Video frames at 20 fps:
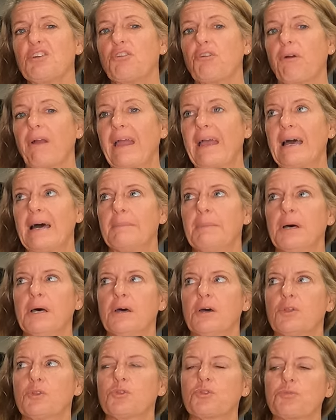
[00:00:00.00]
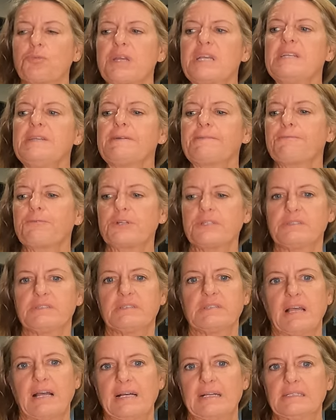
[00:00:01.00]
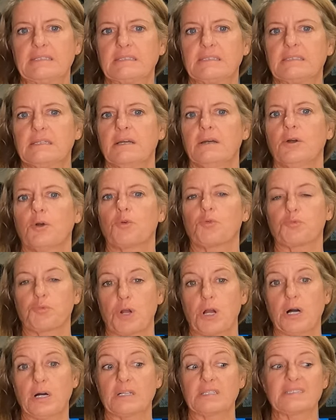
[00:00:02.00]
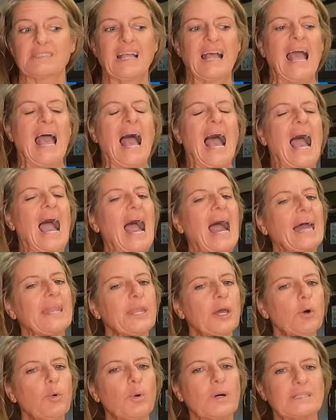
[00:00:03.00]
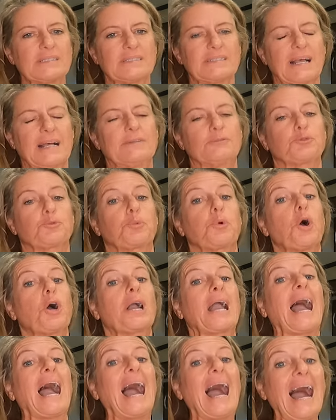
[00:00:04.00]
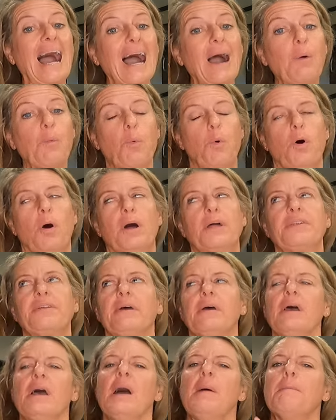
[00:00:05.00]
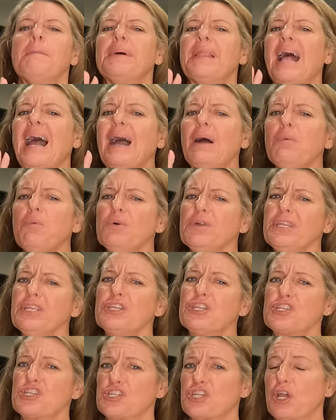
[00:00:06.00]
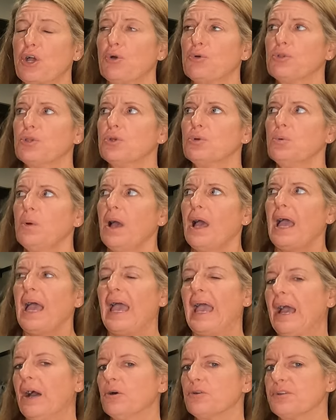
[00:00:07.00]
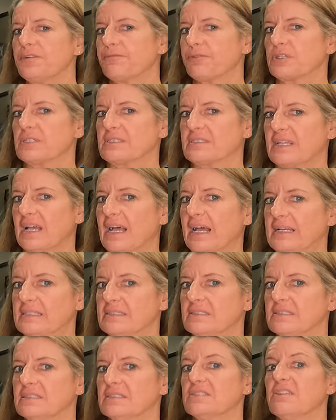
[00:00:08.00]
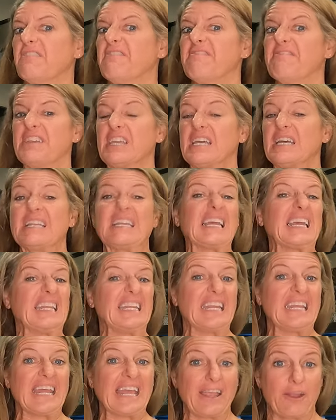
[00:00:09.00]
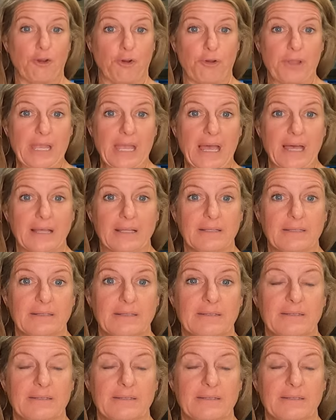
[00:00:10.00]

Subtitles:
to grab 3 different size rugs. I know what size rug I want, but I wanted to show you how different sizes fit in an area.